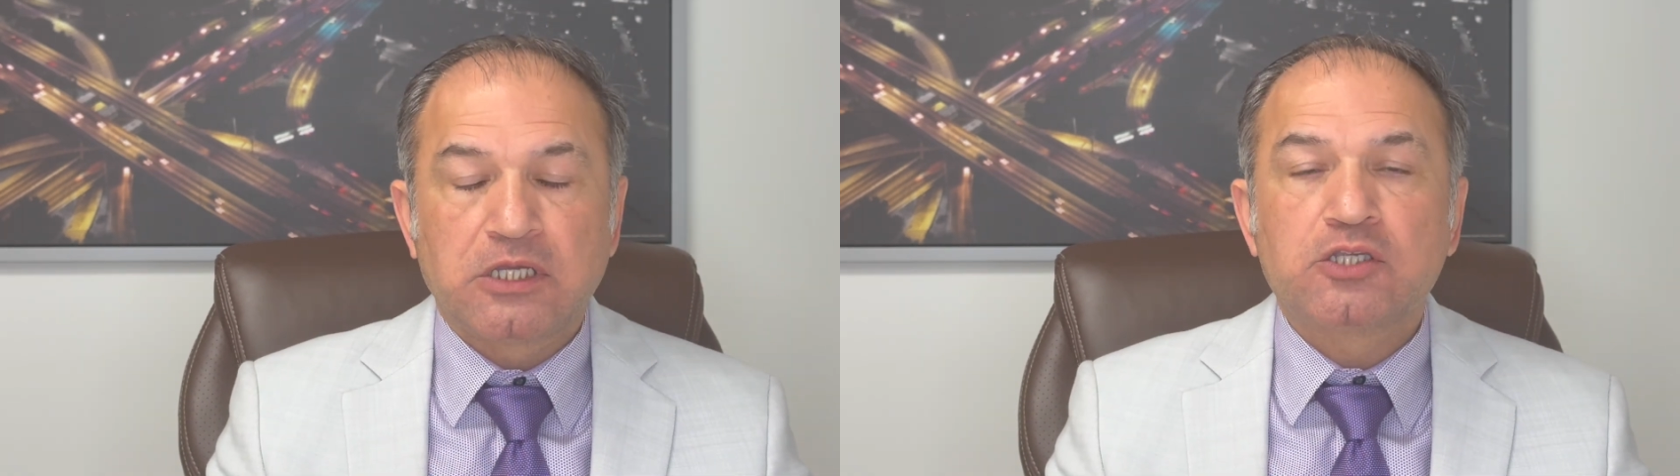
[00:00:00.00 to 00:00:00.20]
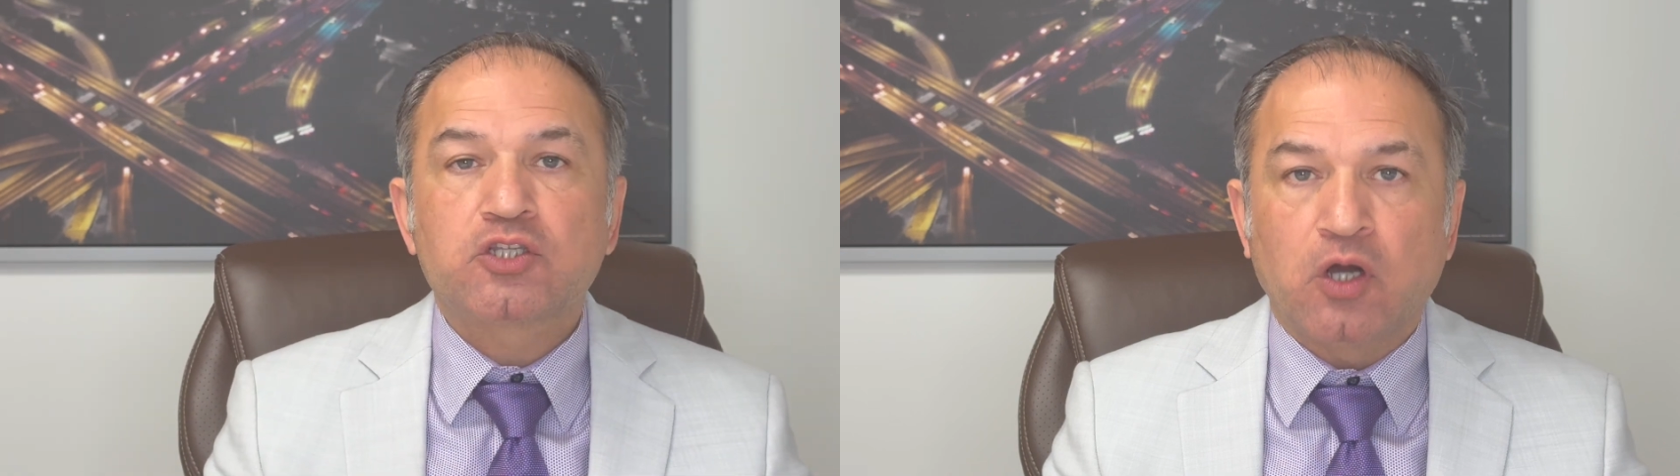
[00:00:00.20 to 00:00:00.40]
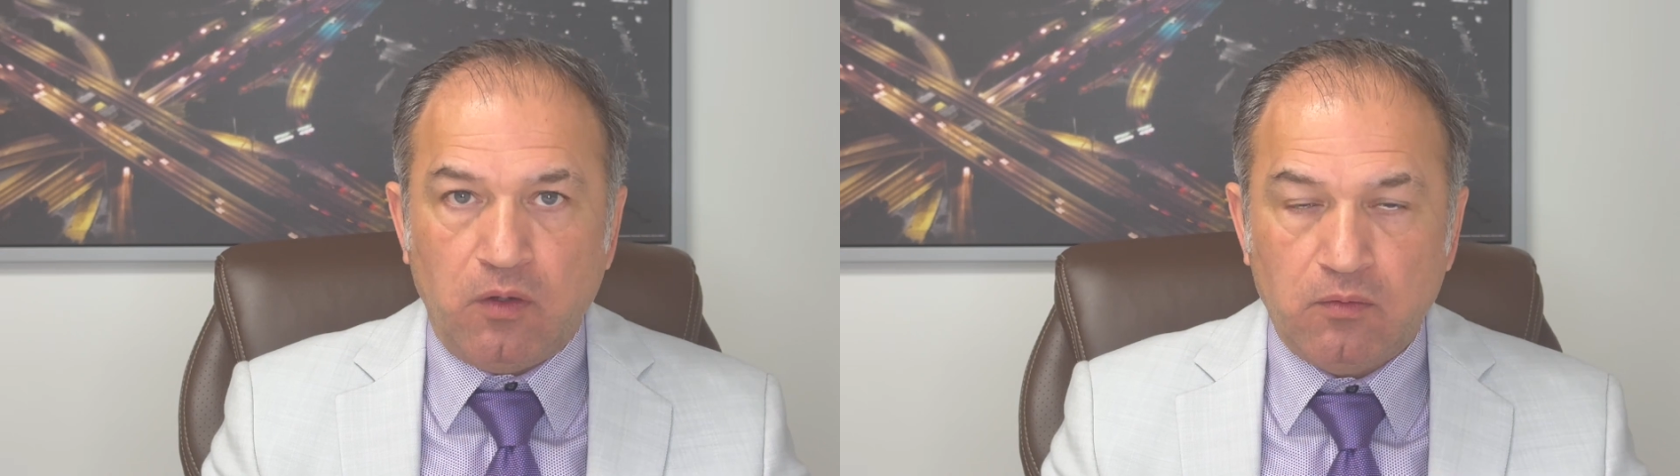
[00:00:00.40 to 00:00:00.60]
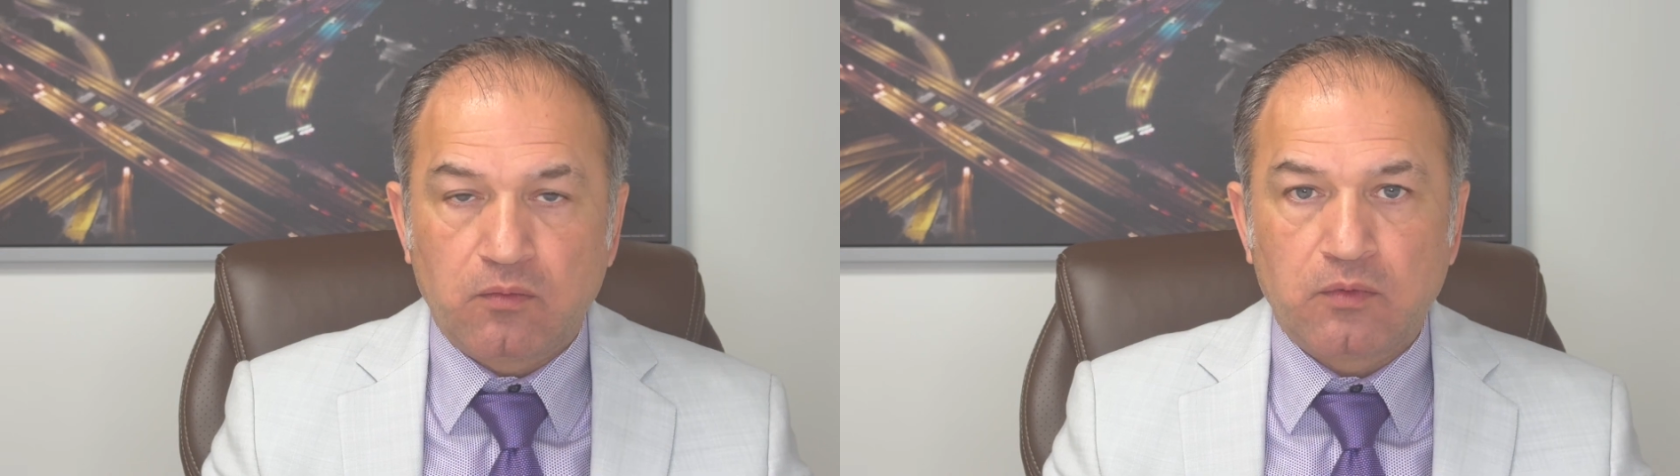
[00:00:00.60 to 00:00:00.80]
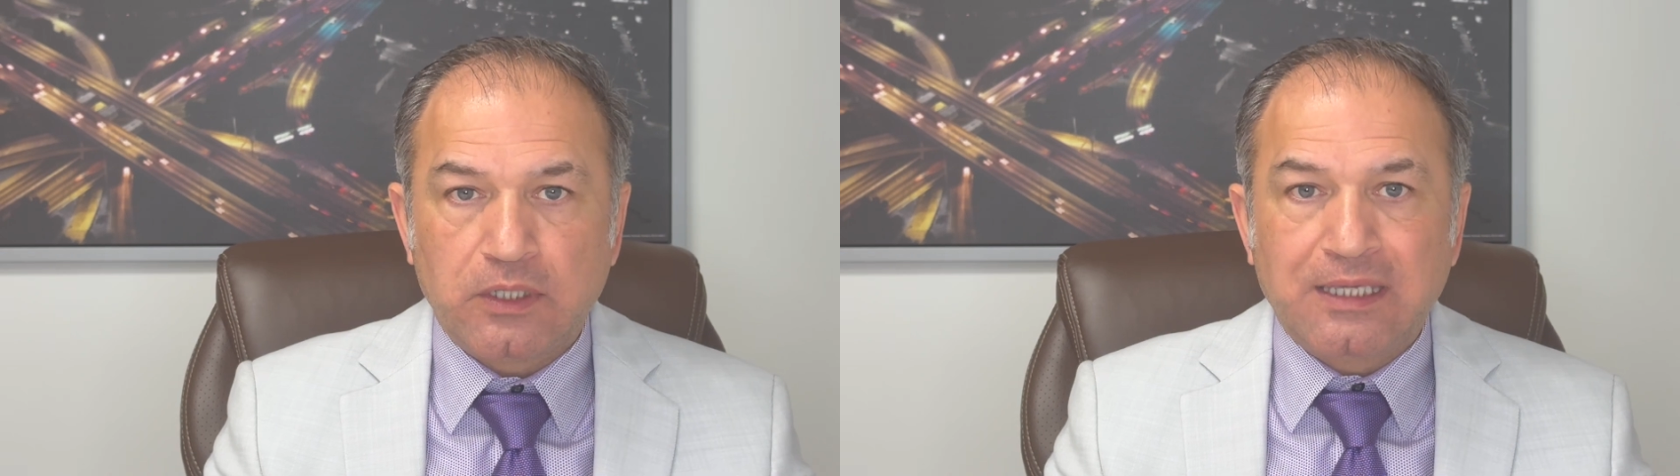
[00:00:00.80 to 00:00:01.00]
So
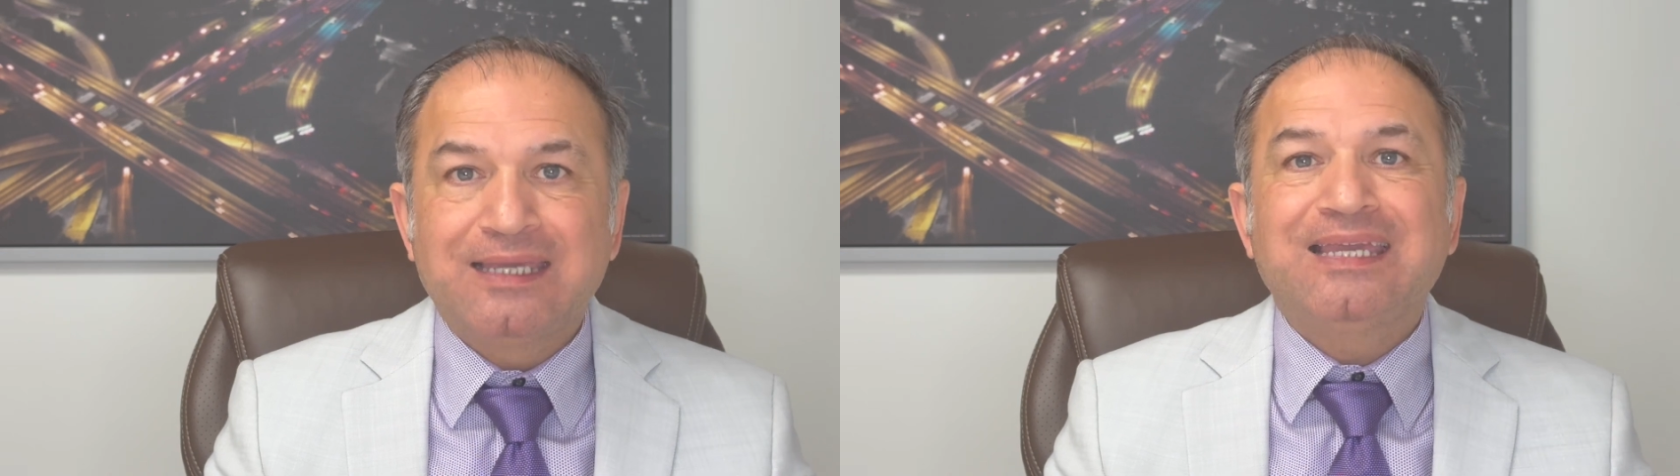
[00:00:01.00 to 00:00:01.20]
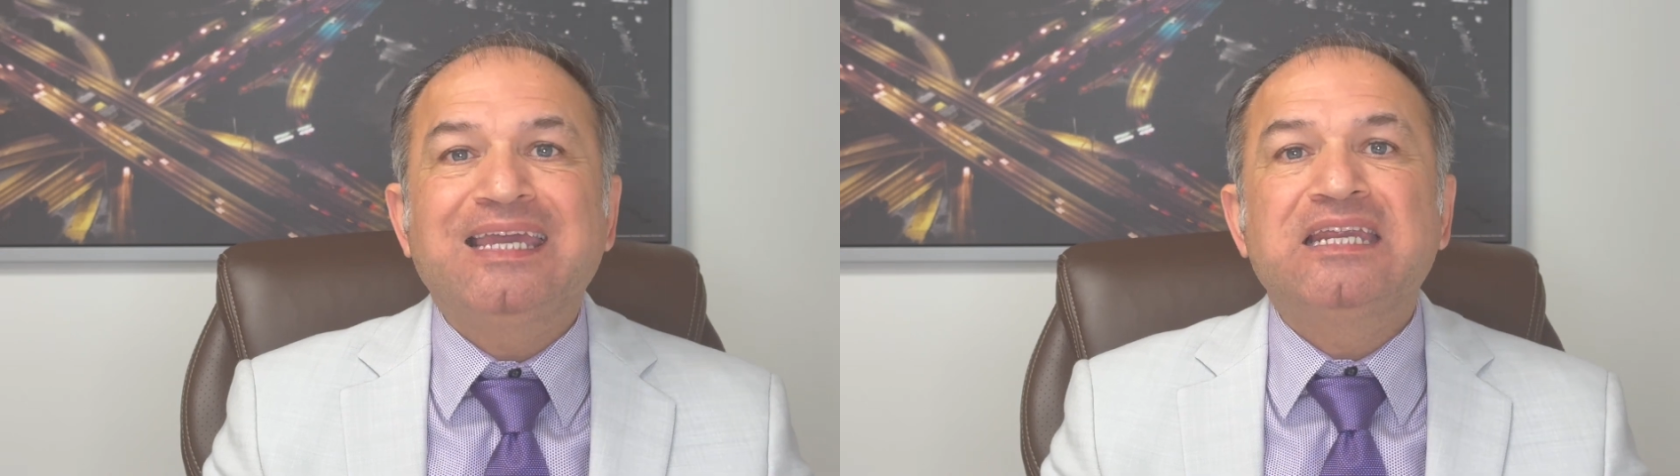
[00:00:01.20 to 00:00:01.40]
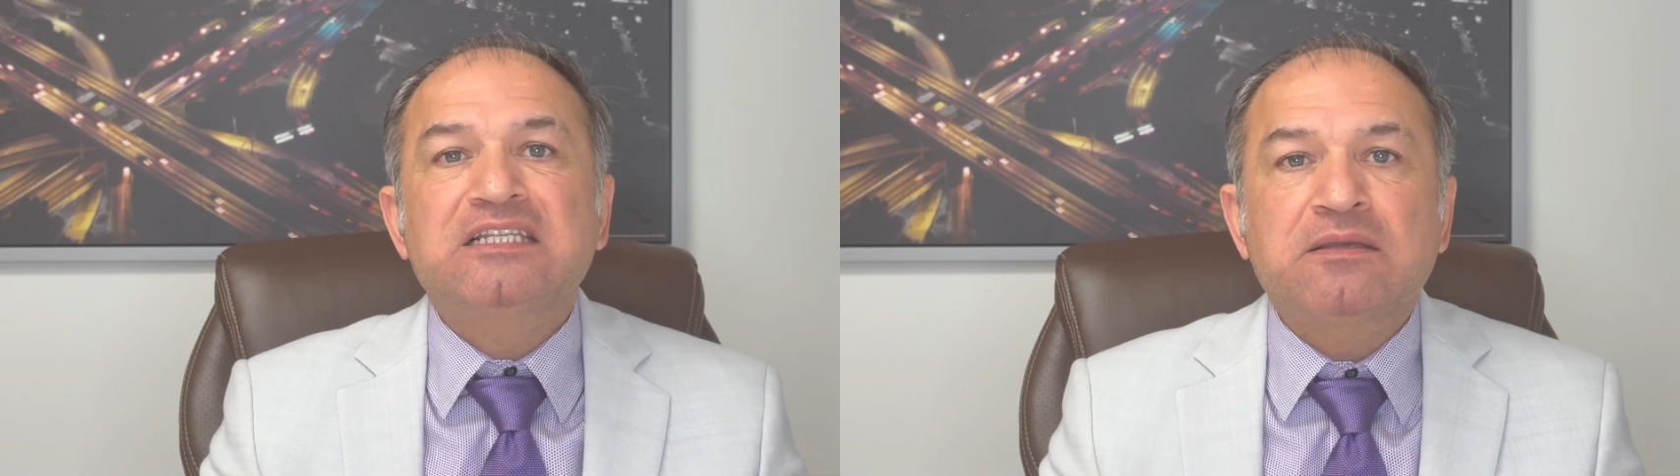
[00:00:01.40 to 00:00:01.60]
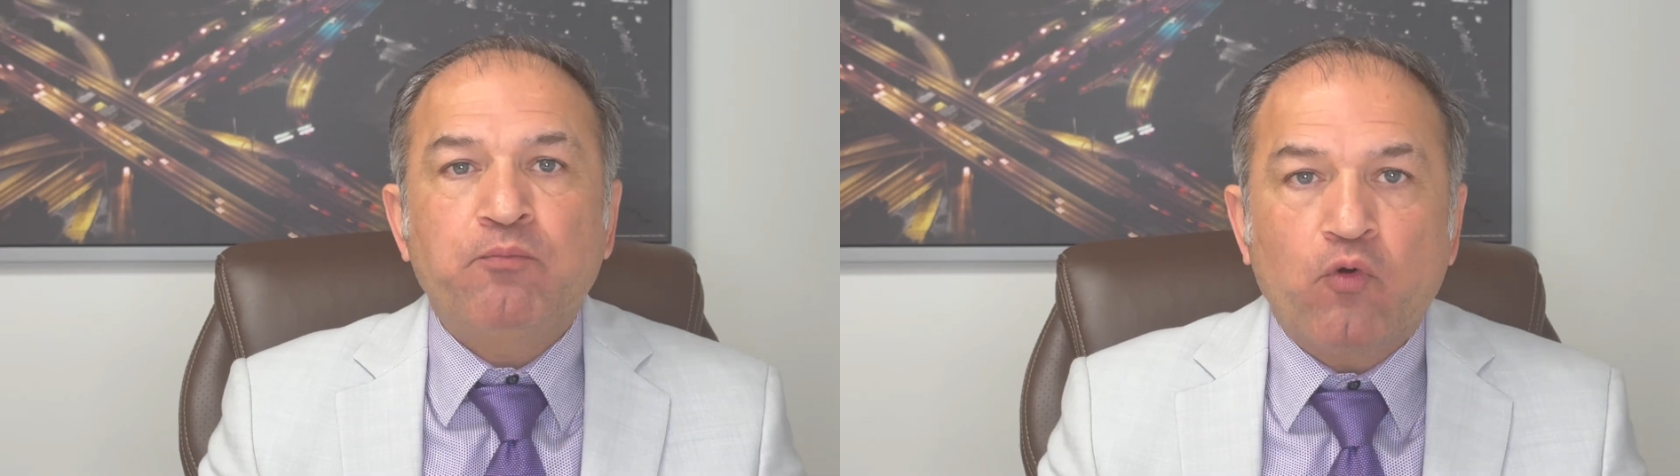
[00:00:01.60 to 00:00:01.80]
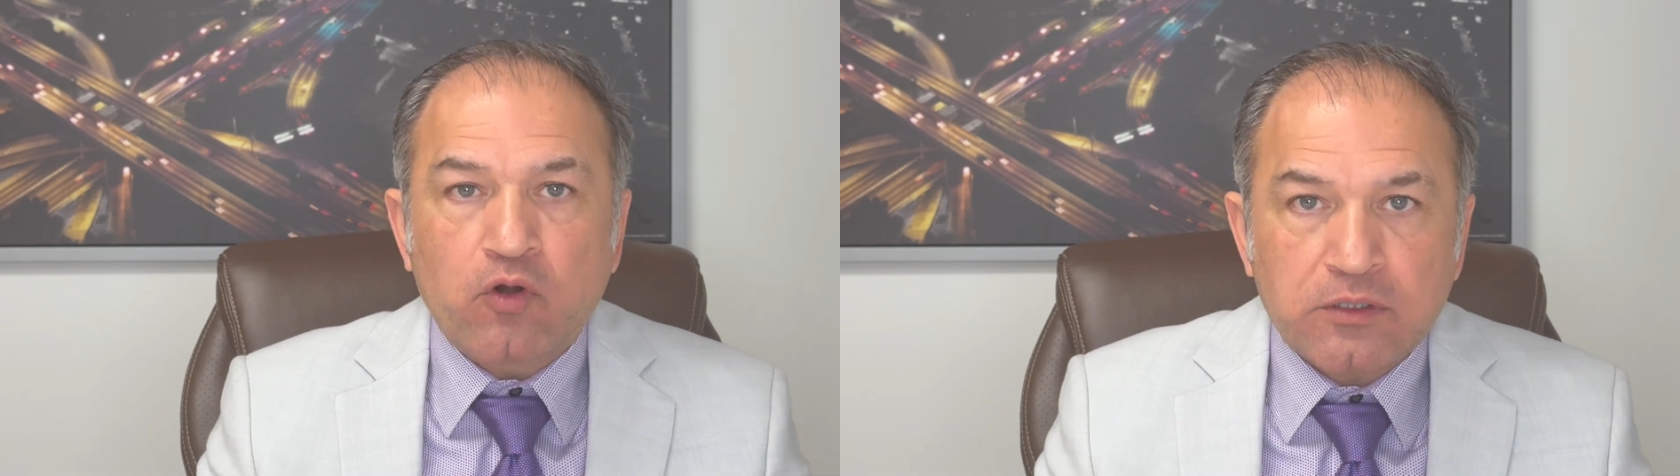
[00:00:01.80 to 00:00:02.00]
it is
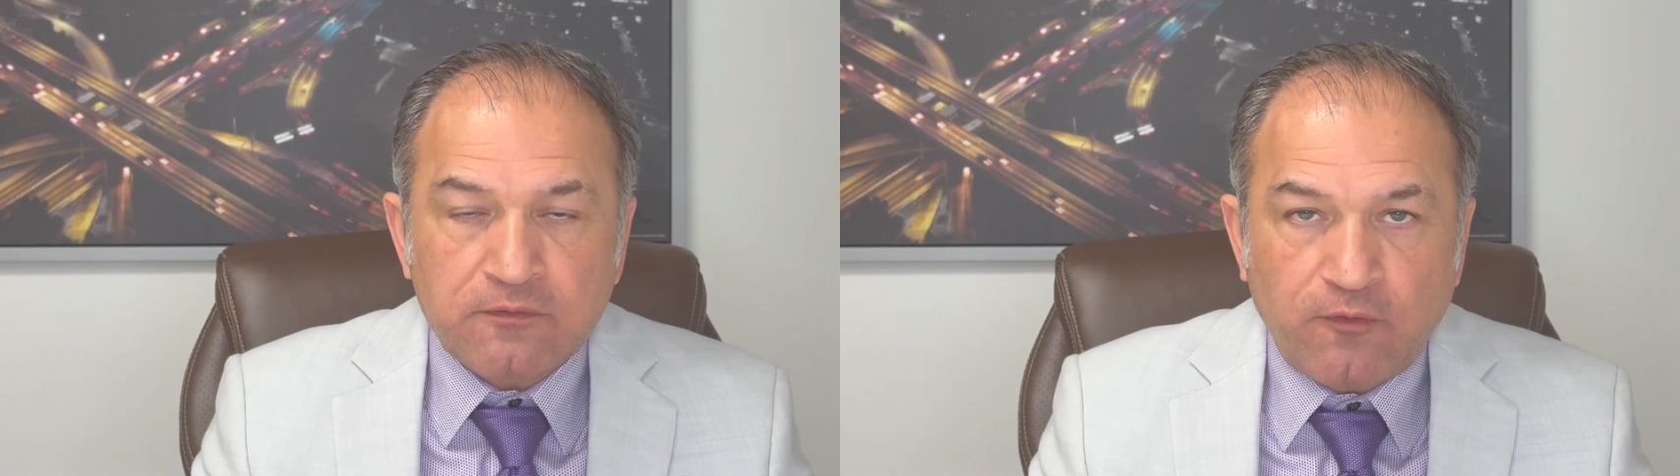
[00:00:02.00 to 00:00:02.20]
important